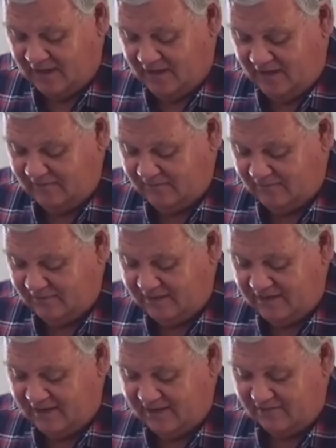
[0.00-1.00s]
And we read
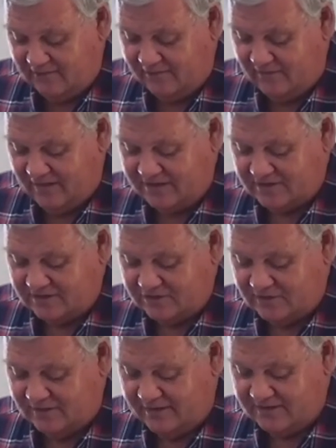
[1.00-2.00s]
that in Revelation
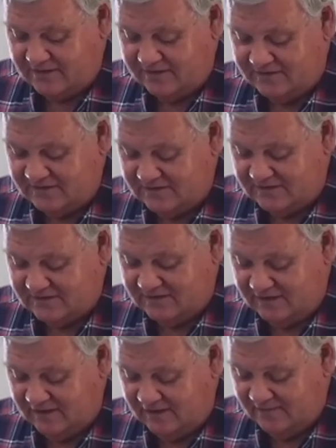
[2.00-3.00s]

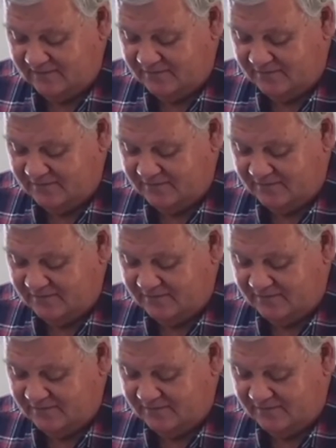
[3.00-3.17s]
22:16.